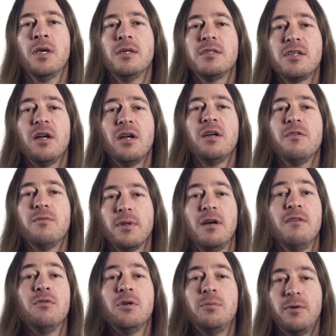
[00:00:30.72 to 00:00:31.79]
Starting off with
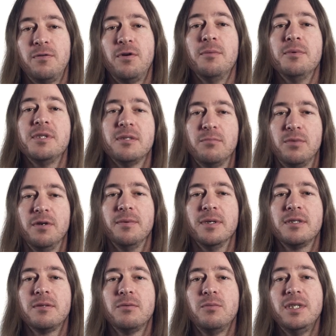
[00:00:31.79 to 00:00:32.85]
overall performance
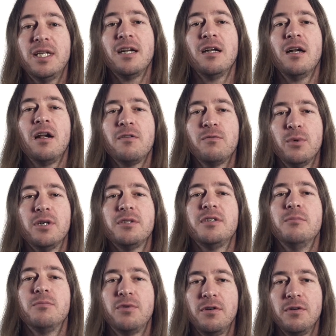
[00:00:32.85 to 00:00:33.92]
improvements, we've done a lot of work
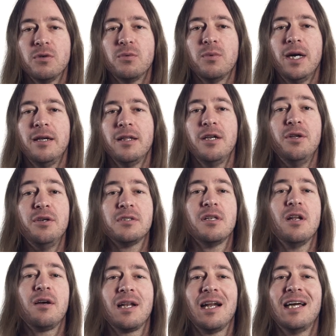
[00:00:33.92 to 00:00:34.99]
to improve the way that Nuke's
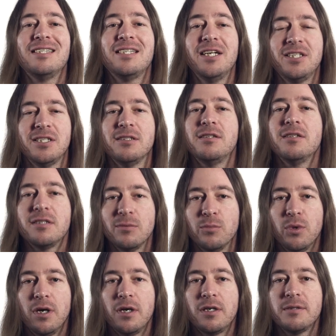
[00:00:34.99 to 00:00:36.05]
localization system
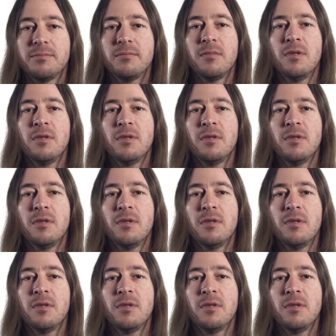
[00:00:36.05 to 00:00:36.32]
works,